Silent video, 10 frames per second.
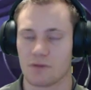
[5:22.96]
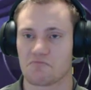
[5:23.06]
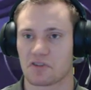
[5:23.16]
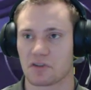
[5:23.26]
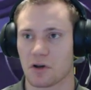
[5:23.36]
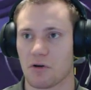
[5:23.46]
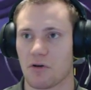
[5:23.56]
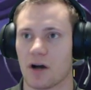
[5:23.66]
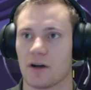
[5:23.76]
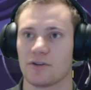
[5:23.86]

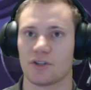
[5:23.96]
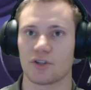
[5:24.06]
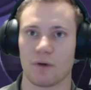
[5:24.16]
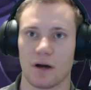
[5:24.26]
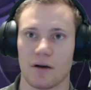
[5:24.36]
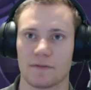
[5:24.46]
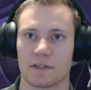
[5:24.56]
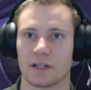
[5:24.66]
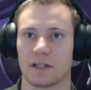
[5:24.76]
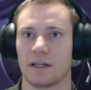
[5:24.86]
So 112
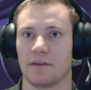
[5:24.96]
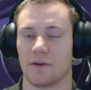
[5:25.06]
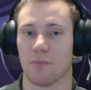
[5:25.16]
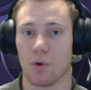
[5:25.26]
is going to give you